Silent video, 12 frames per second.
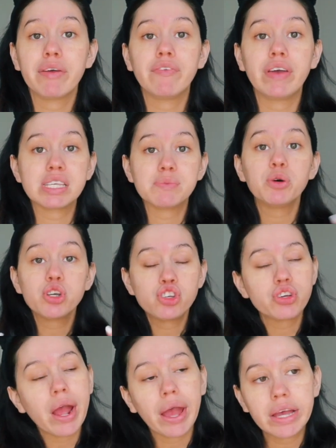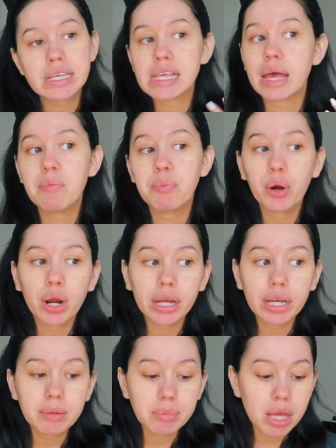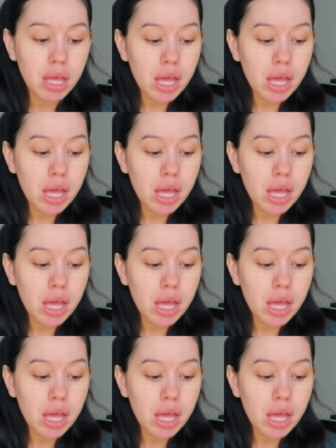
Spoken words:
face moisturized and primed.